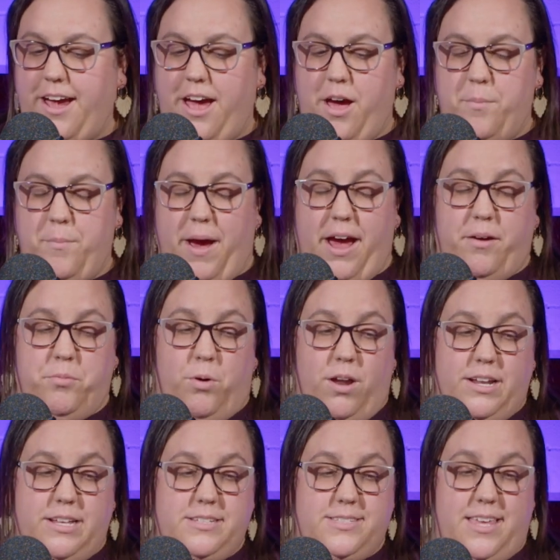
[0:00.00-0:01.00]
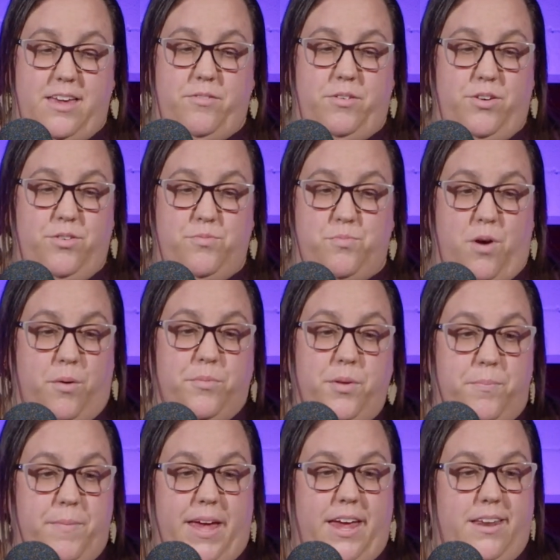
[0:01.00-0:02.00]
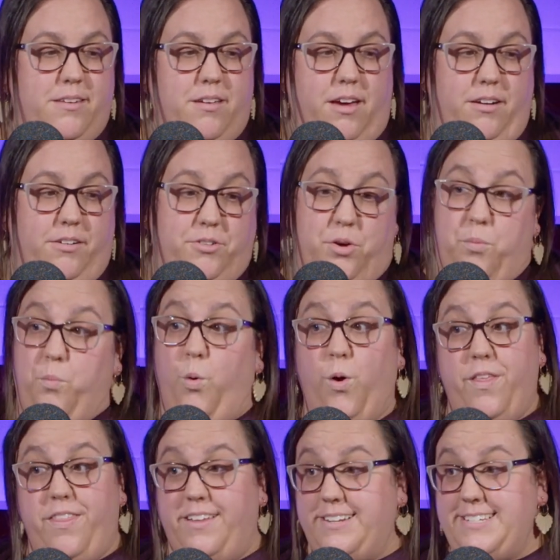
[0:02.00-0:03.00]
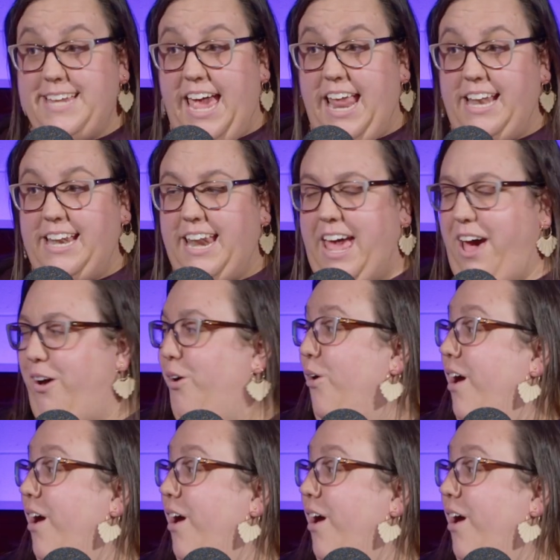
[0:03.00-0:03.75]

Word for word: Um, I want to say we've probably made I don't know more than ten now.